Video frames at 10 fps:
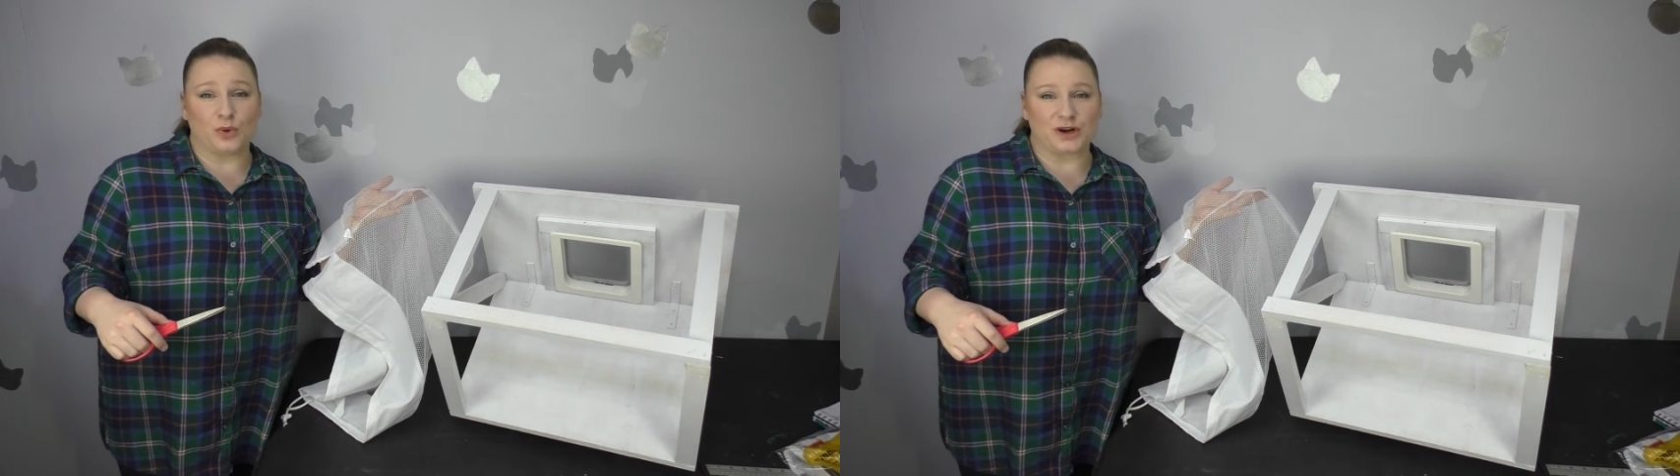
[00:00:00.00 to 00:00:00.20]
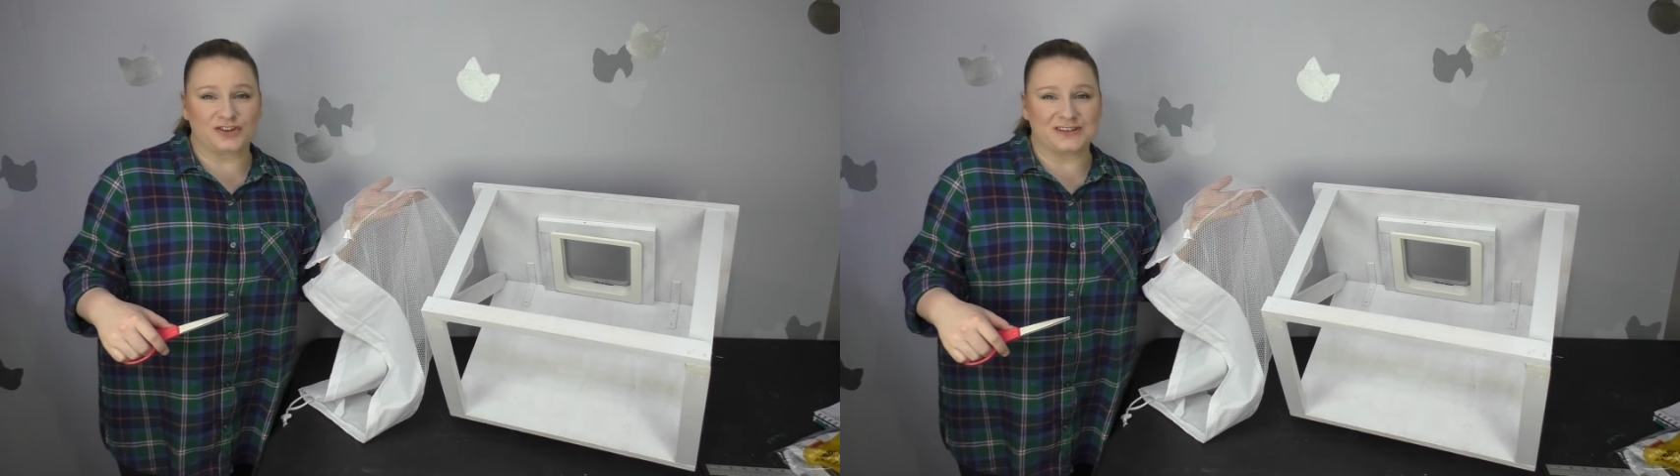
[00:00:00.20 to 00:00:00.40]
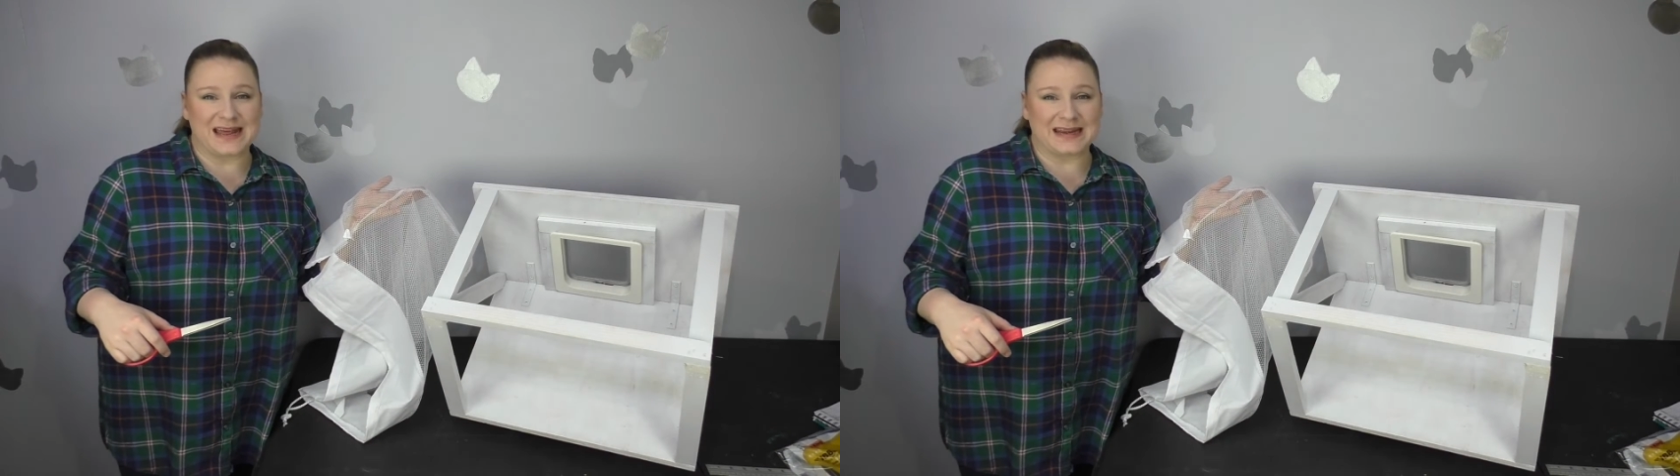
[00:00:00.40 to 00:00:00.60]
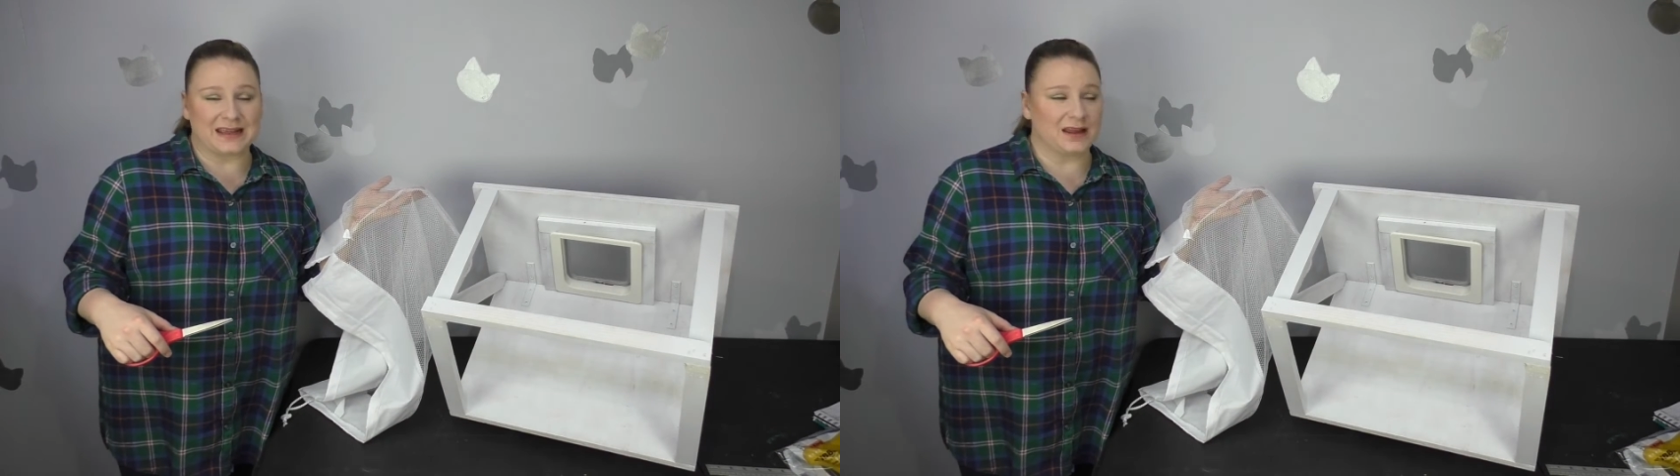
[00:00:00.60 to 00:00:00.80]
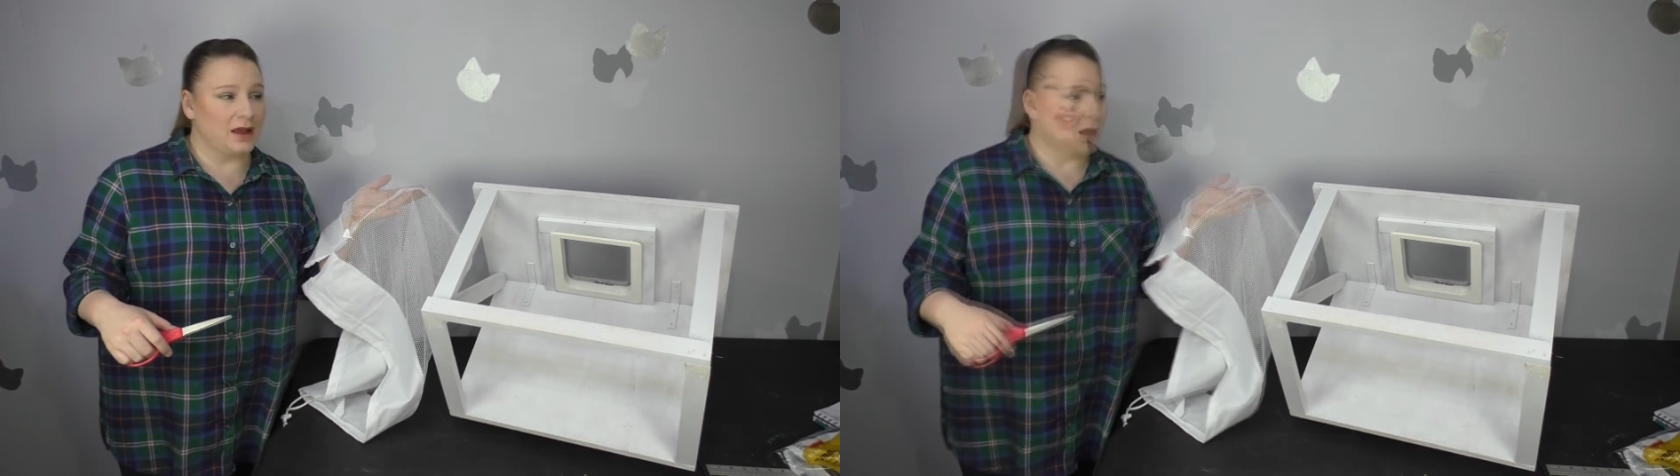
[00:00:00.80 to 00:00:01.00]
porch
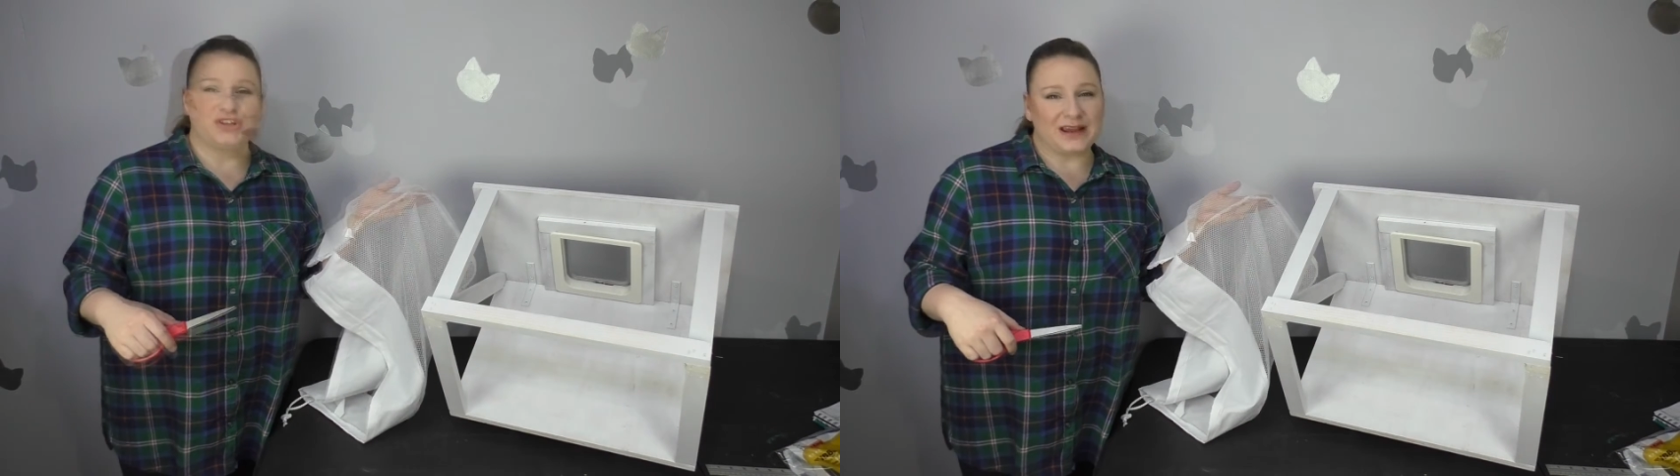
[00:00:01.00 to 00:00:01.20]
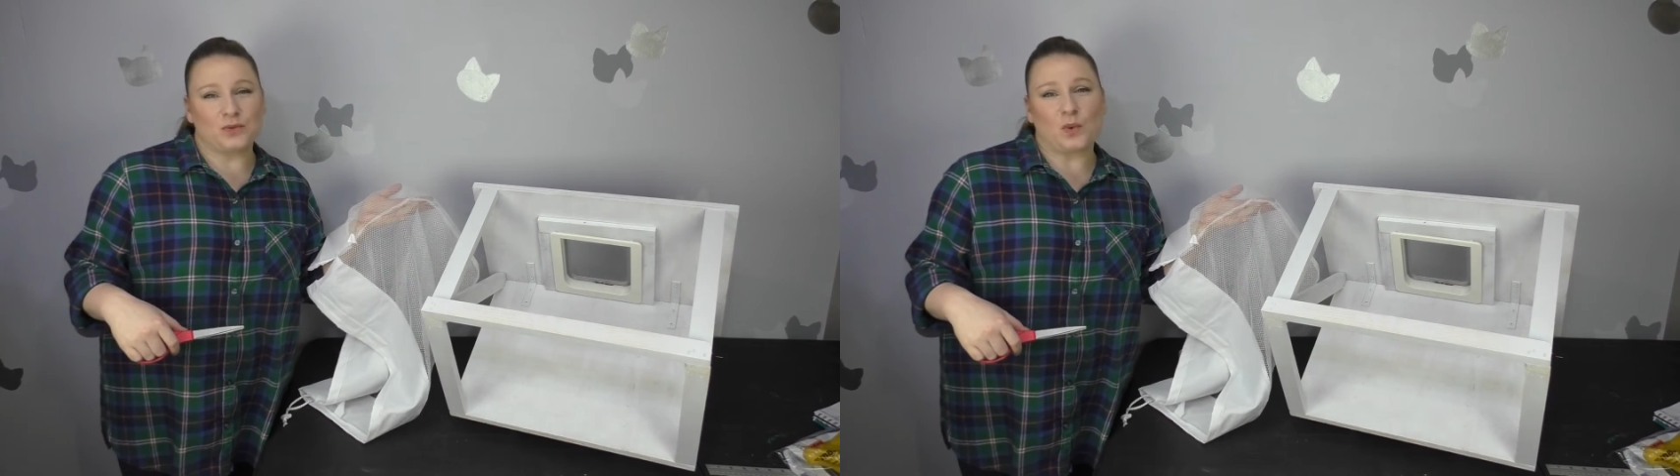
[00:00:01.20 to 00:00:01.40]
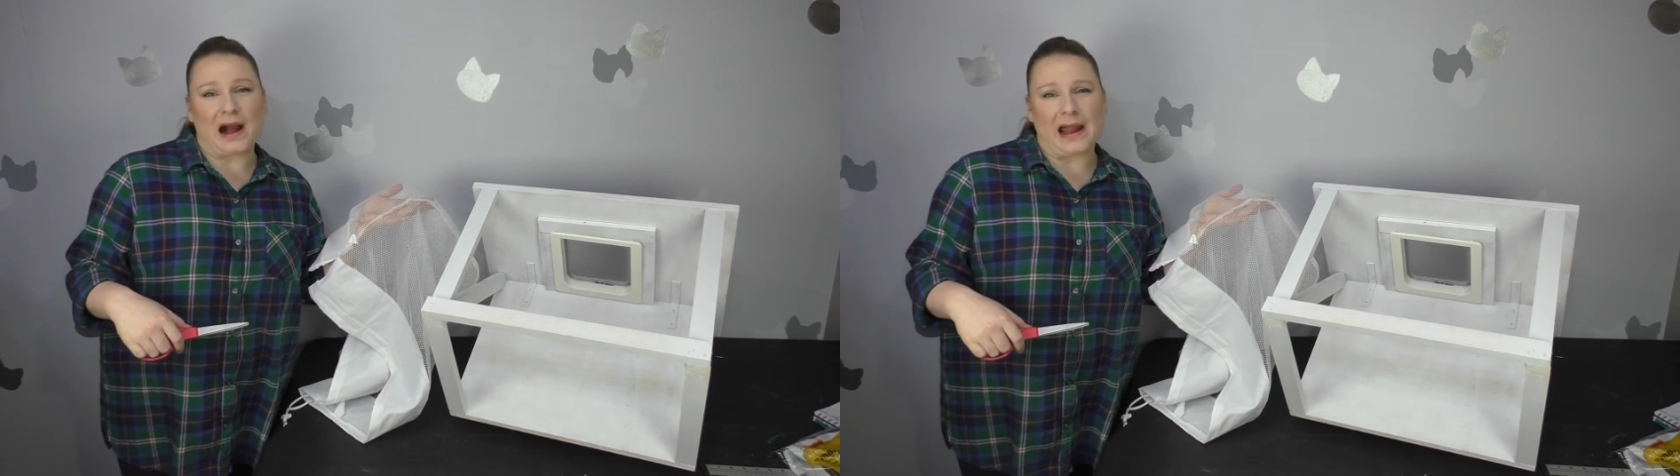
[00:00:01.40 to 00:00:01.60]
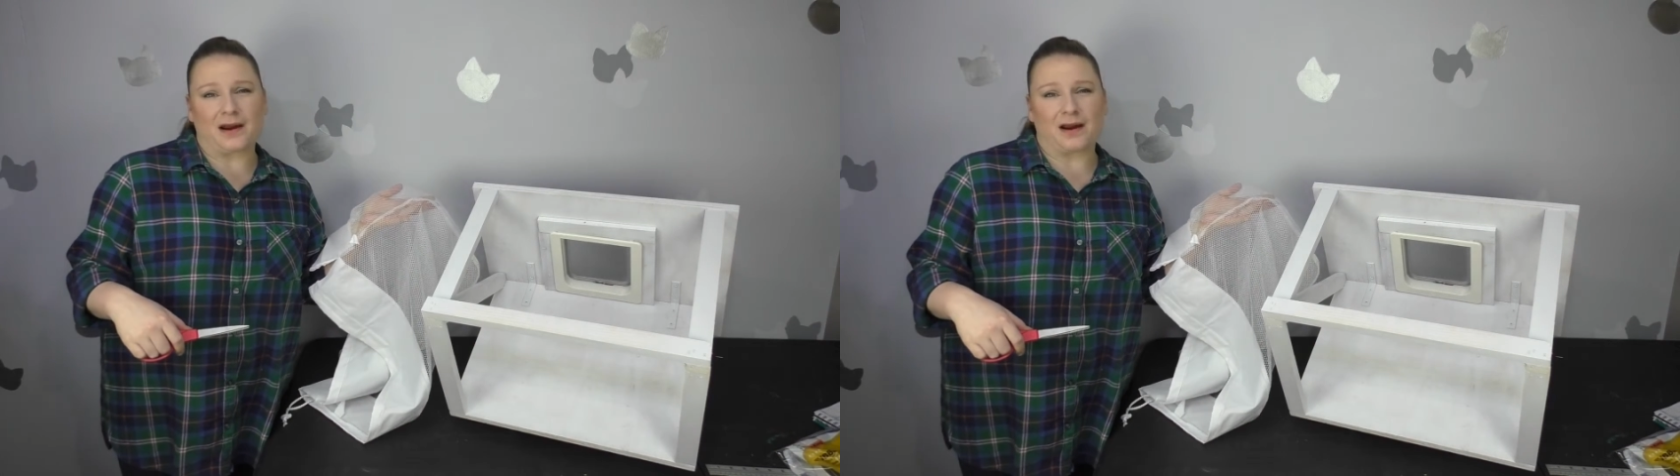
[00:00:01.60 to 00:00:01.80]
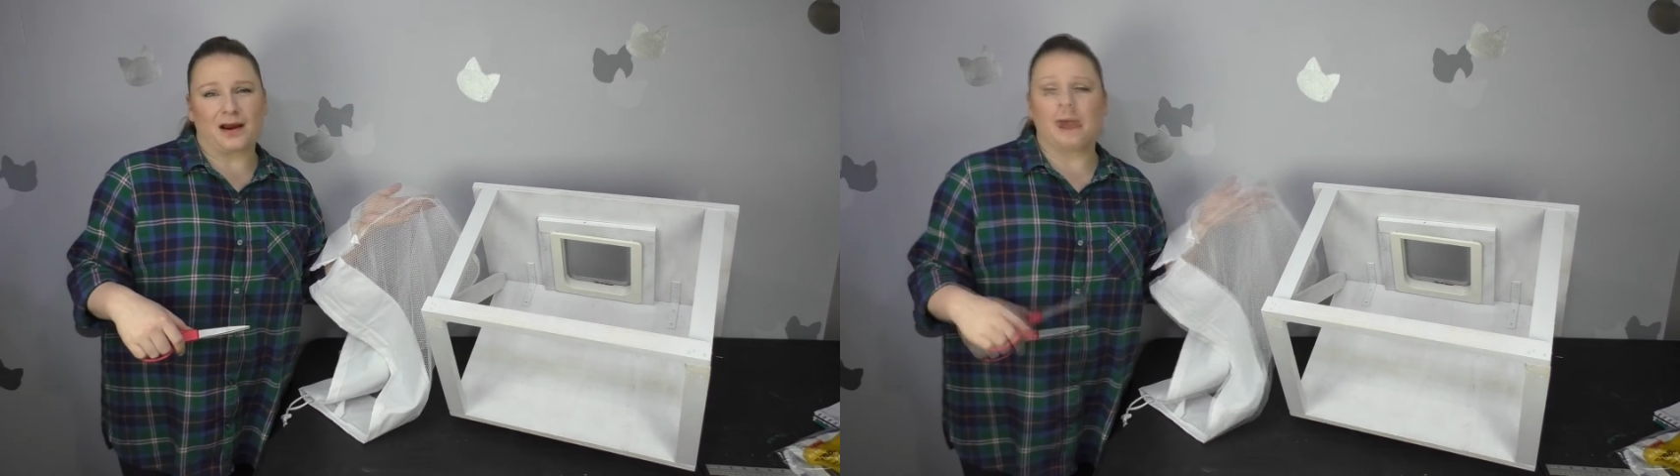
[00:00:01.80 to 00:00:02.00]
netting, chicken wire,